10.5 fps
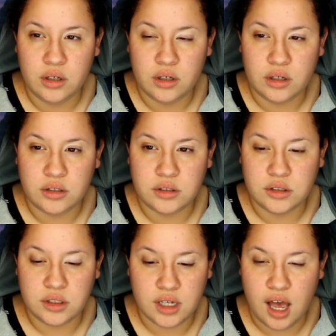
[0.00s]

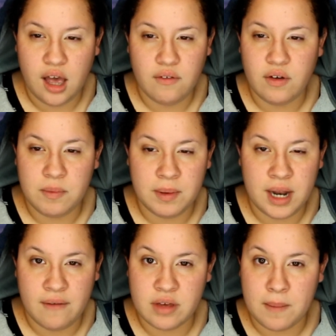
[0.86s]
because I've been
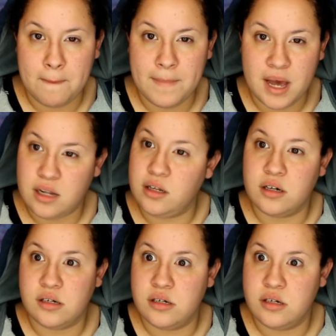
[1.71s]
having bad luck.